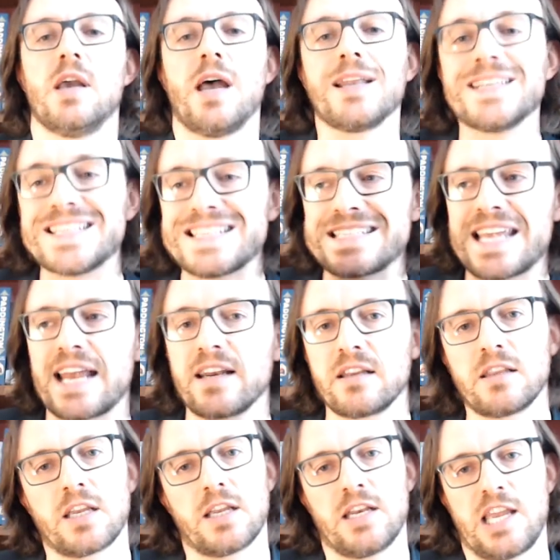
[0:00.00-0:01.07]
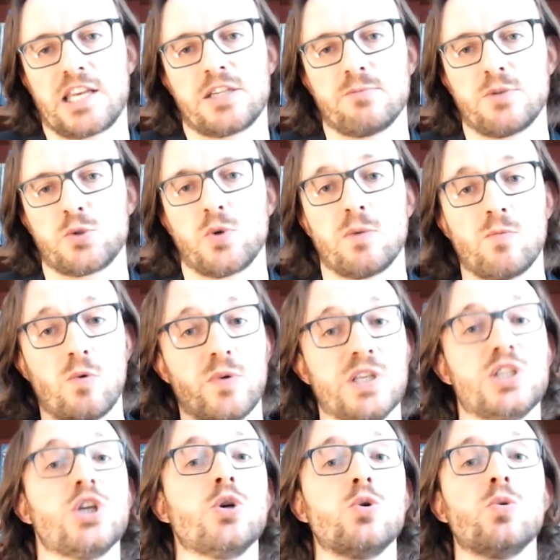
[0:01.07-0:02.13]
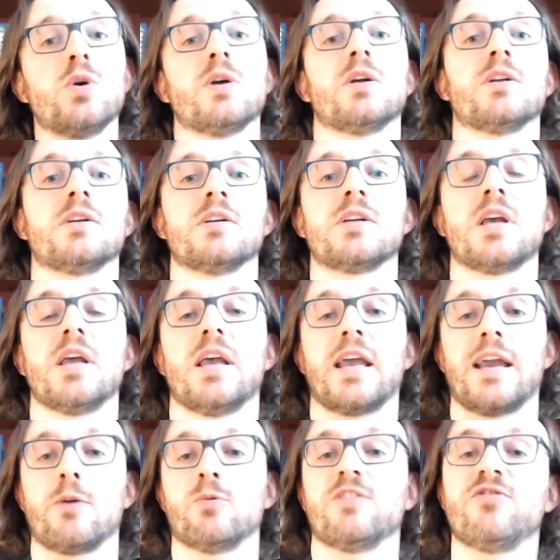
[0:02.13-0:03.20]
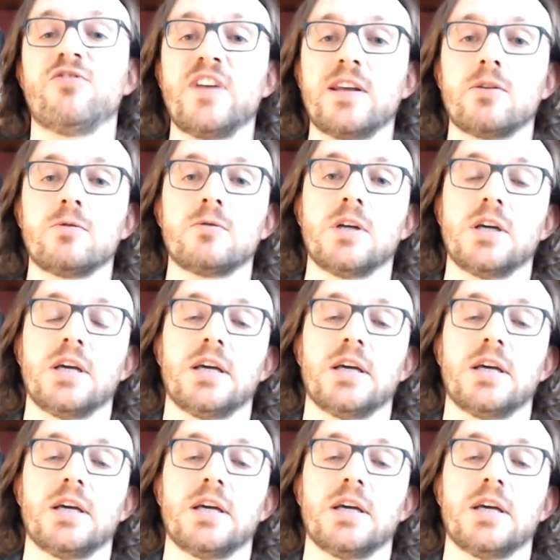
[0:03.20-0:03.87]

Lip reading: understanding the connection between what we do and how we feel,